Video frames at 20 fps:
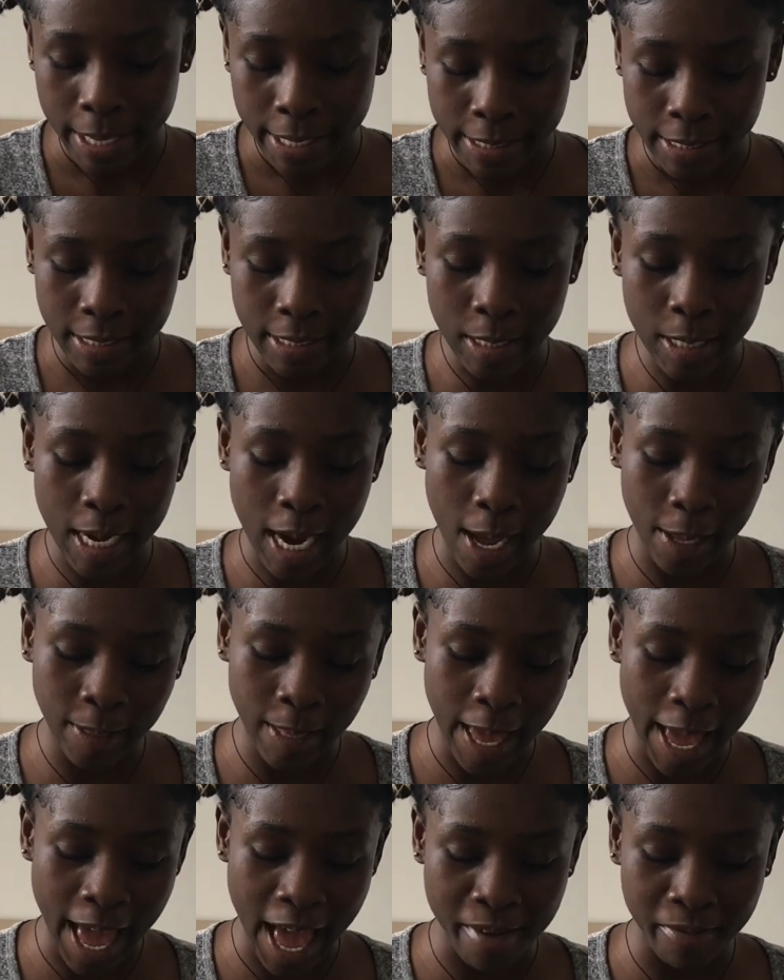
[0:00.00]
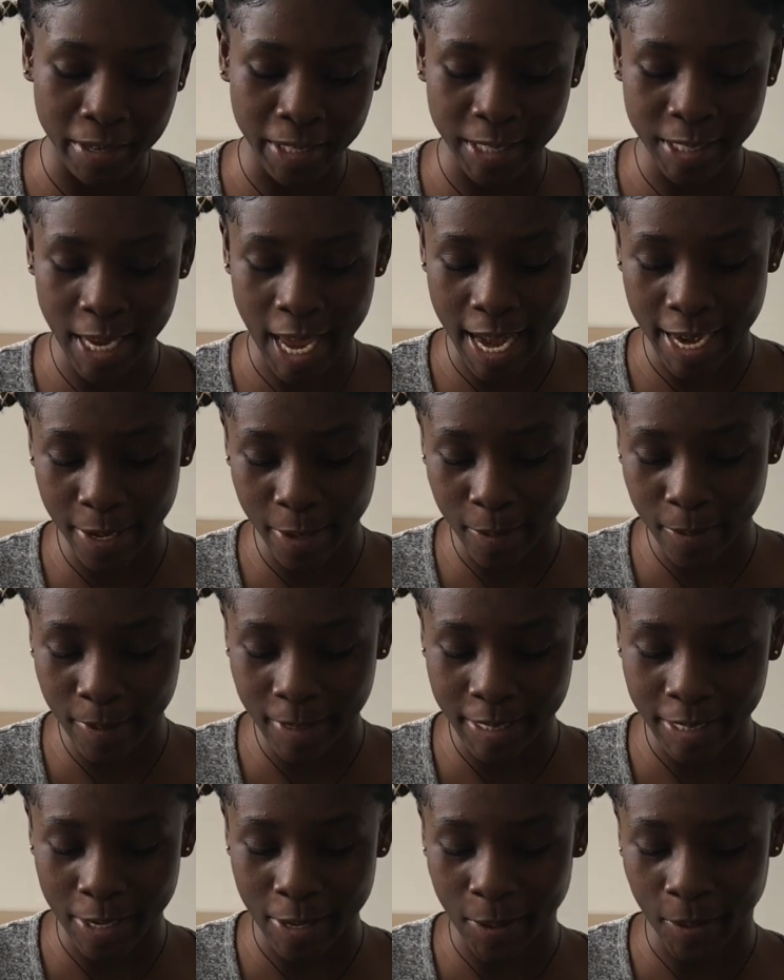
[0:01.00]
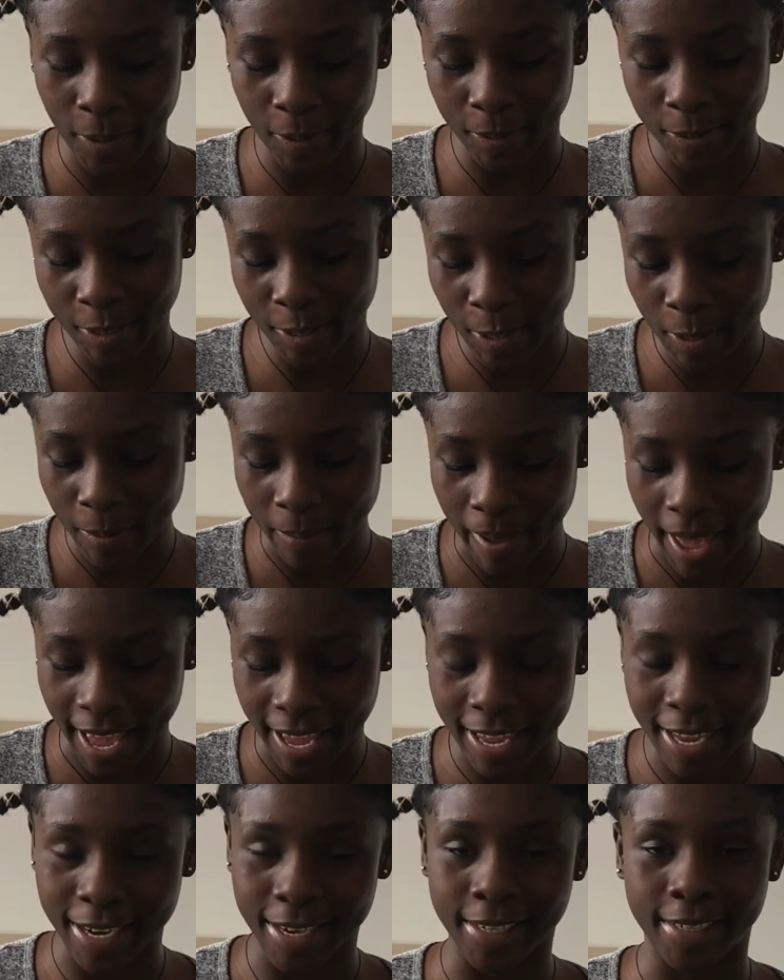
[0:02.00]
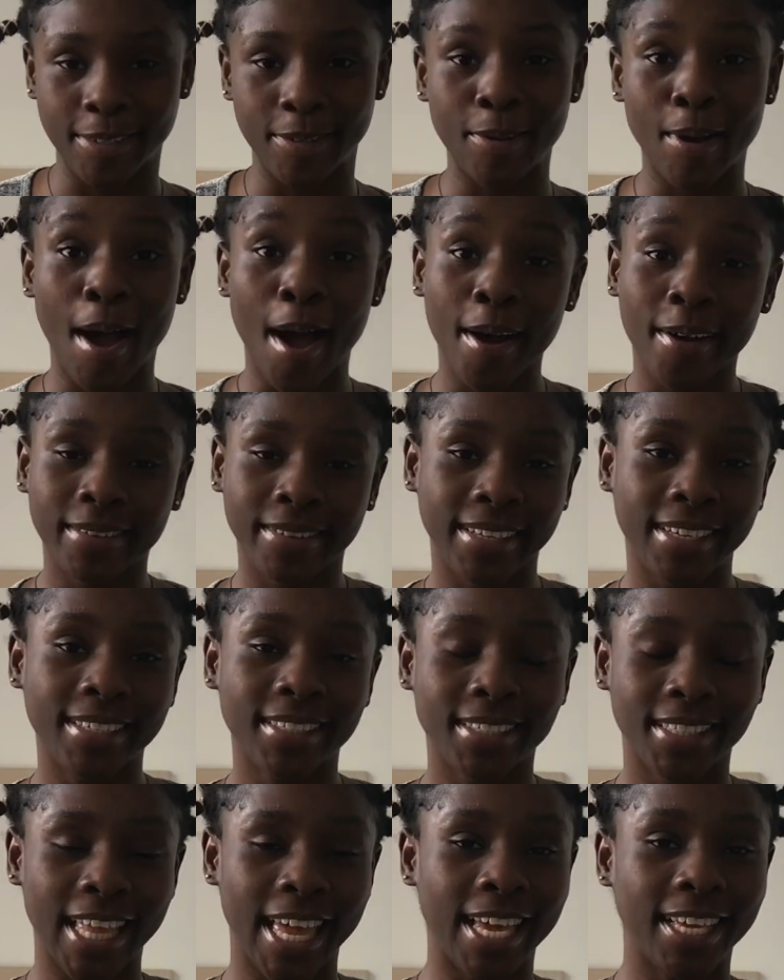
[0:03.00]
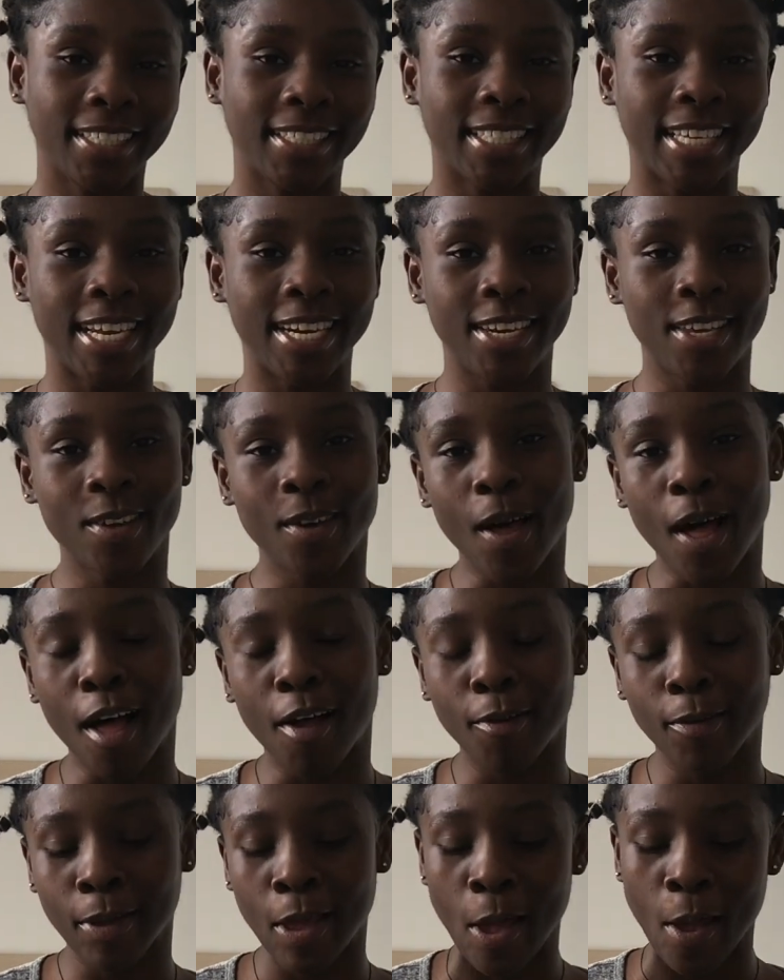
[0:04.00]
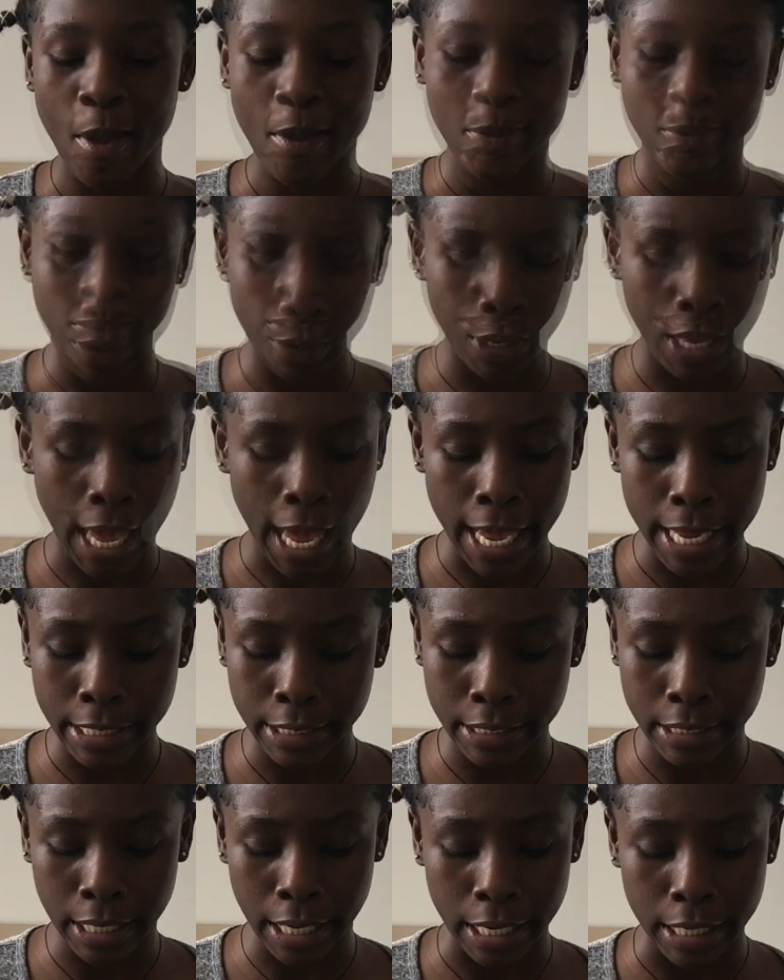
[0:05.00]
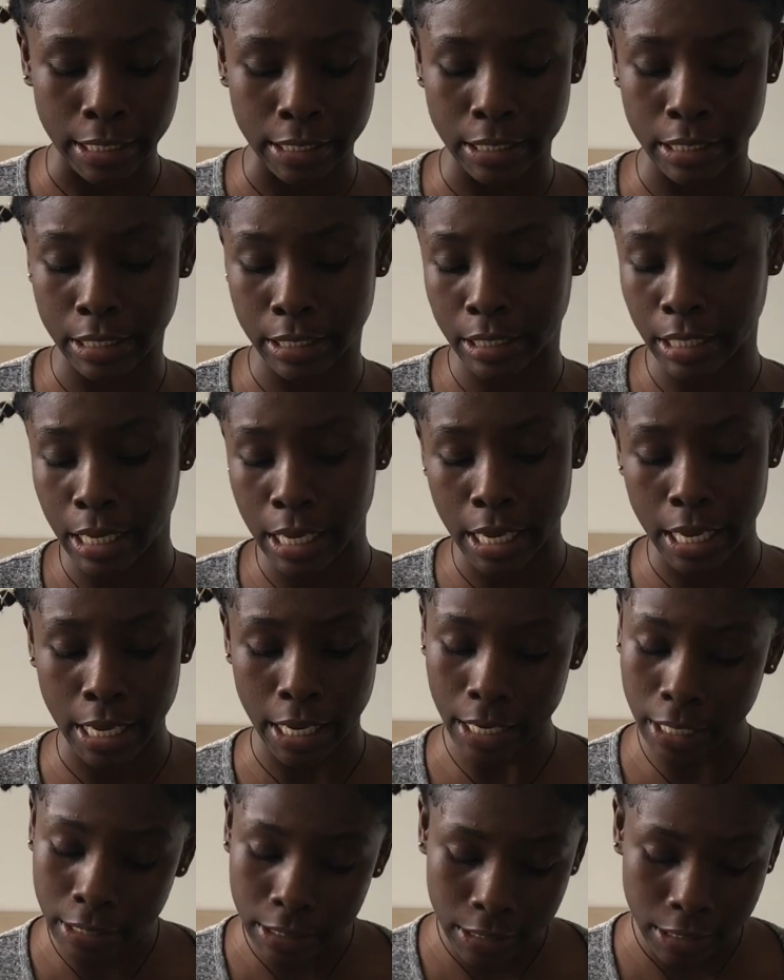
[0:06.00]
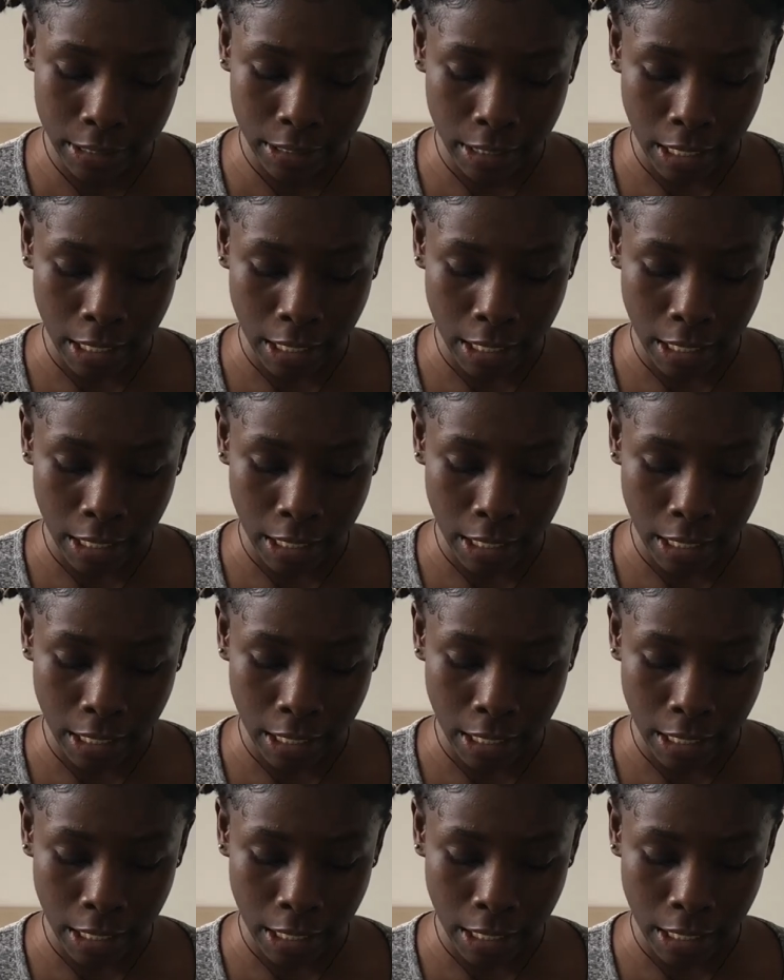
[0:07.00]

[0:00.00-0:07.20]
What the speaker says: So now that I have a channel on YouTube, I can do all of these things and you guys can see it,